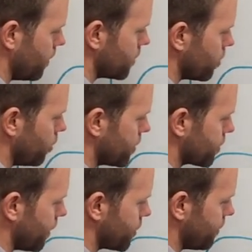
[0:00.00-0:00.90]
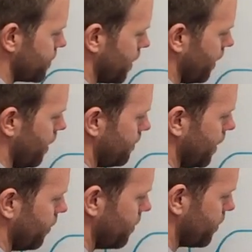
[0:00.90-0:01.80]
this whole stretch of time,
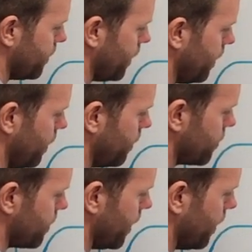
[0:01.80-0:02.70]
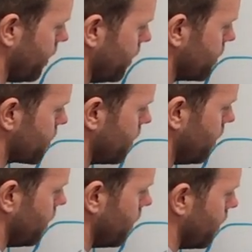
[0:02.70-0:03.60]
however many years that is,
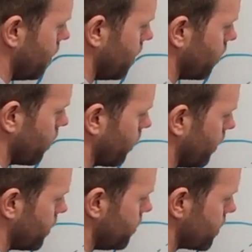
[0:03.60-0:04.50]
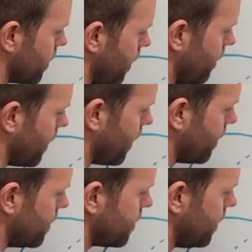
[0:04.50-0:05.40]
we're going to say
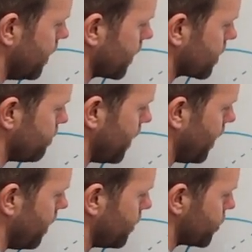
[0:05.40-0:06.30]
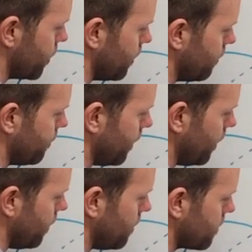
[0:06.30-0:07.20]
that is the expansion
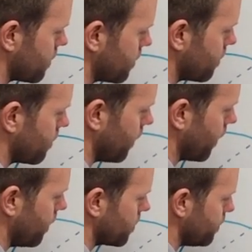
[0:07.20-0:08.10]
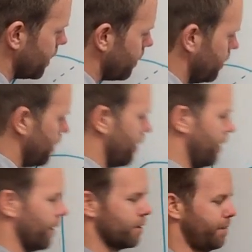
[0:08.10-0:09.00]
phase. I can't spell.
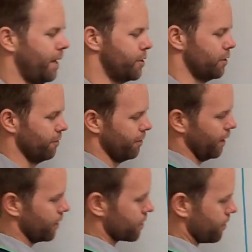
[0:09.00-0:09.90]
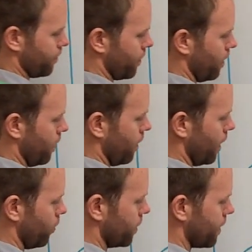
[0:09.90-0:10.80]
Expansion phase.
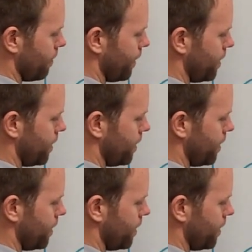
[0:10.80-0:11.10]
And what that